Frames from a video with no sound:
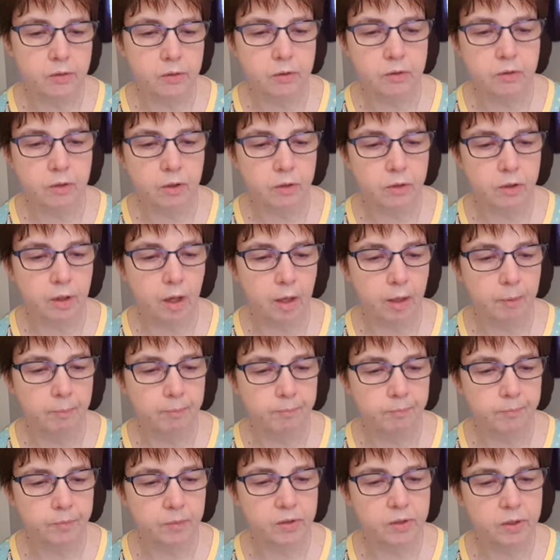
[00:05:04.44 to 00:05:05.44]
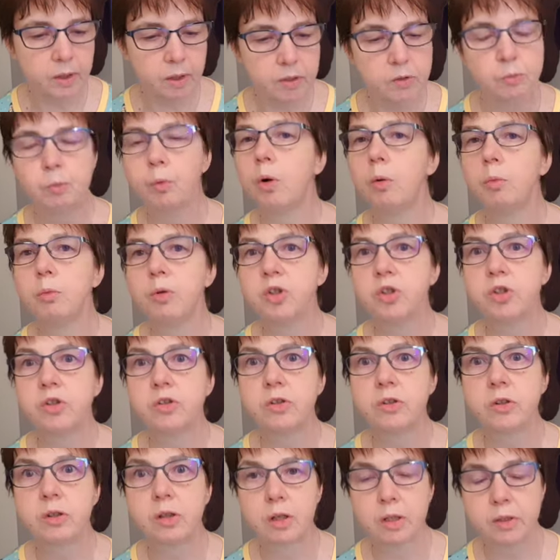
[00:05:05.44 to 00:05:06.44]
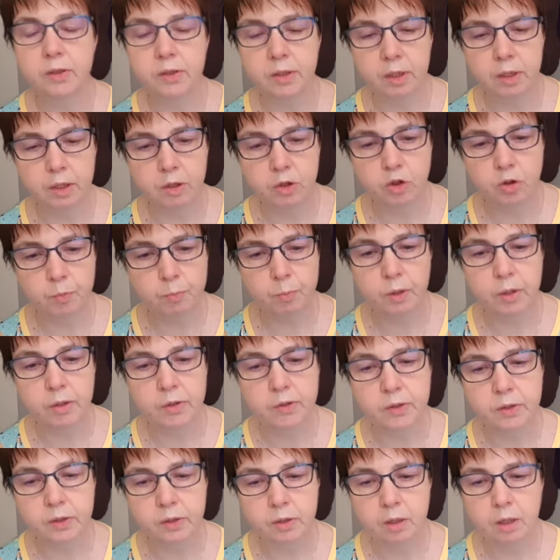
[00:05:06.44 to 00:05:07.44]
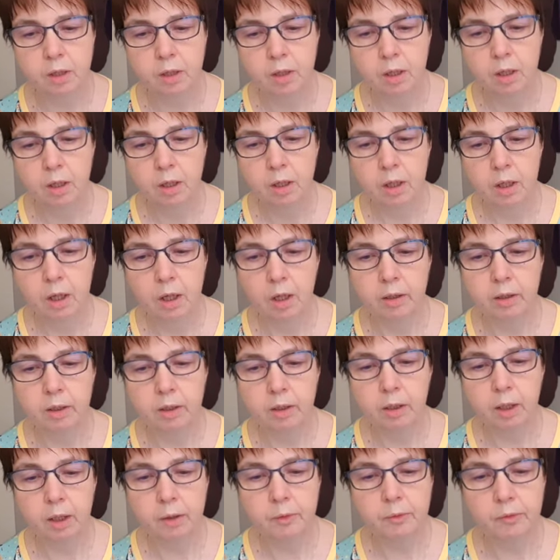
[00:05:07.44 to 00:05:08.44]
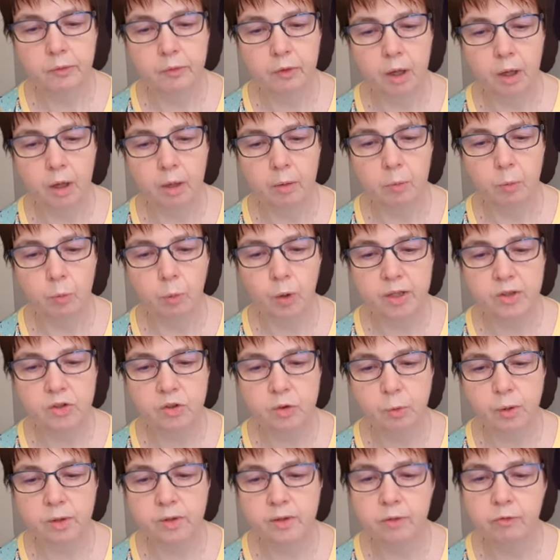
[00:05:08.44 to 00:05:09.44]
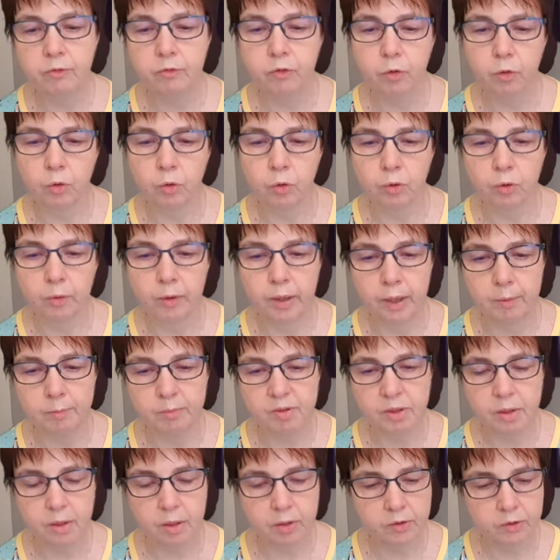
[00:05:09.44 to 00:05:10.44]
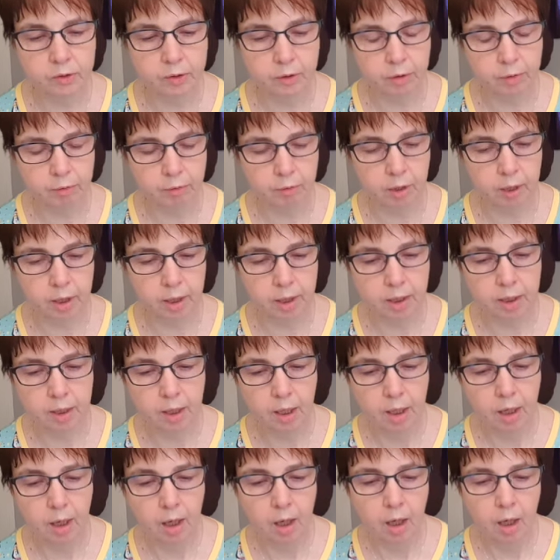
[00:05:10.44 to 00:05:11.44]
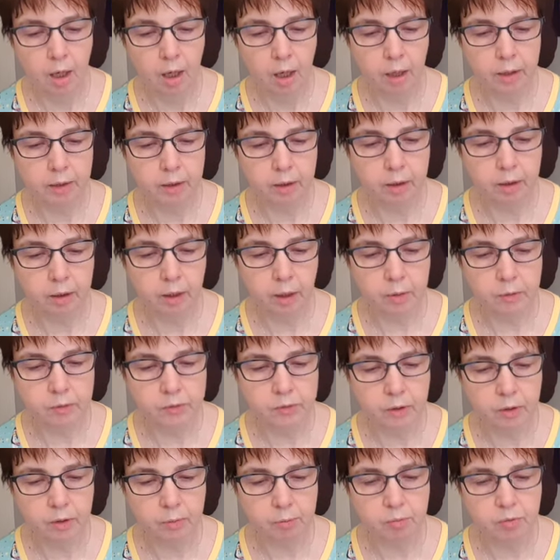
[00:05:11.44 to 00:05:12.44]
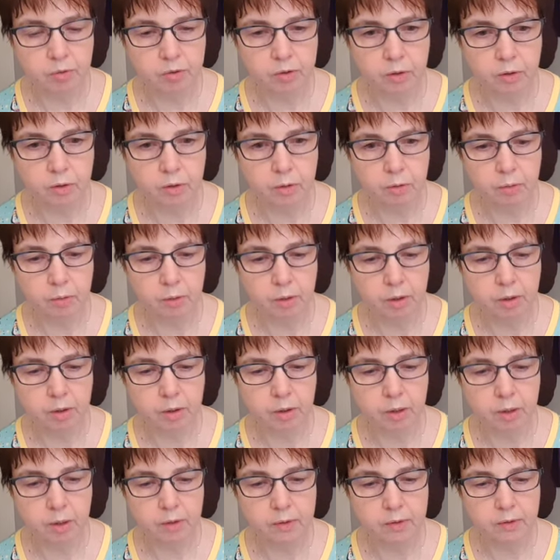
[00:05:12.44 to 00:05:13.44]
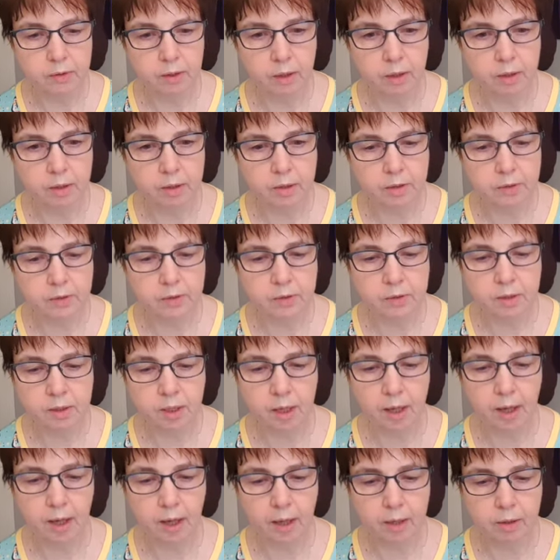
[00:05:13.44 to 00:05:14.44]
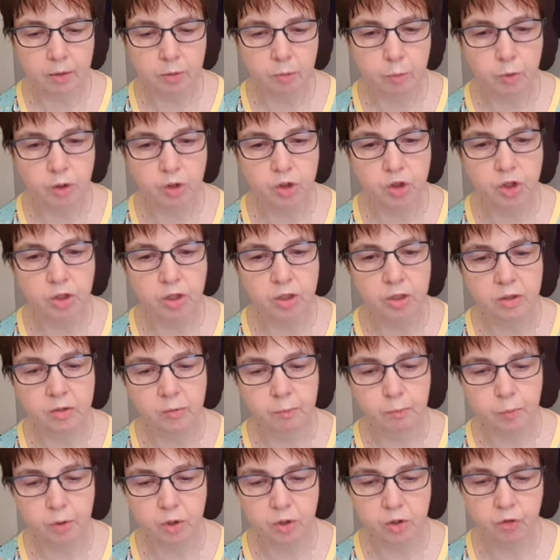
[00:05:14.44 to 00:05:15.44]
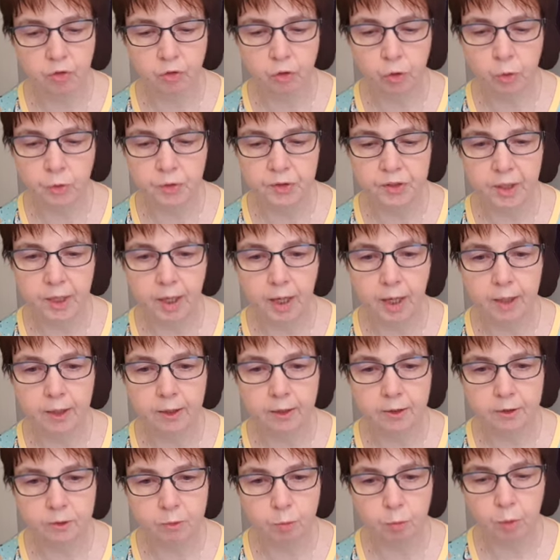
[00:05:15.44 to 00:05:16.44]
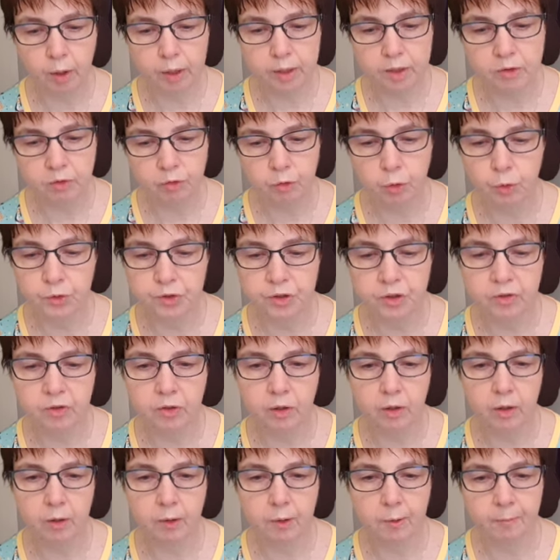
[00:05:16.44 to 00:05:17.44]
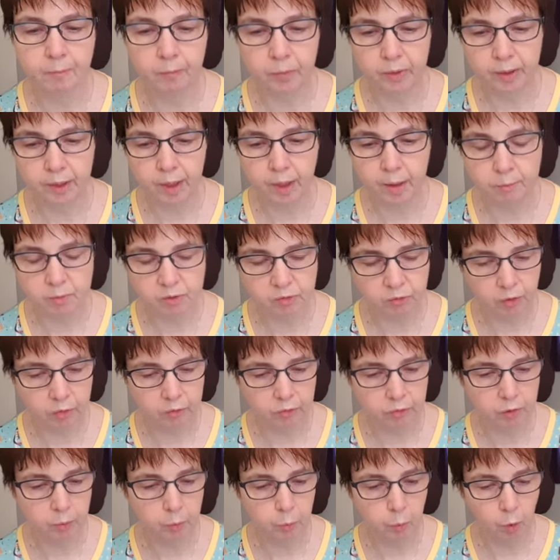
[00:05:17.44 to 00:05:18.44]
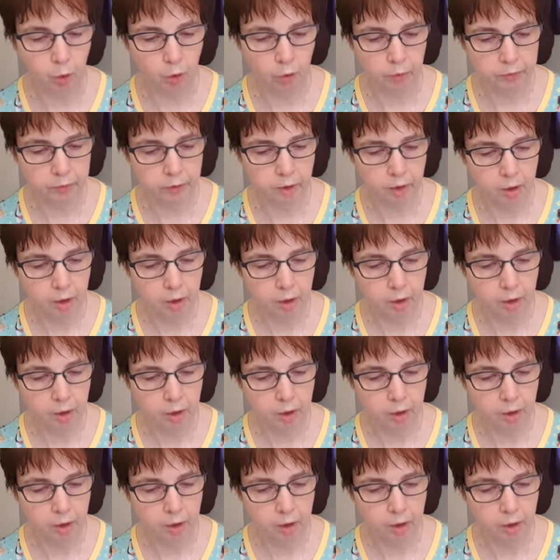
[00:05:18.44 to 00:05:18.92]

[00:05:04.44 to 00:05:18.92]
at a size 1, which is a 30-inch bust, and it goes waist 24, hips 33, and it goes up to a size 10, which is bust 48, waist 42, and hips 51.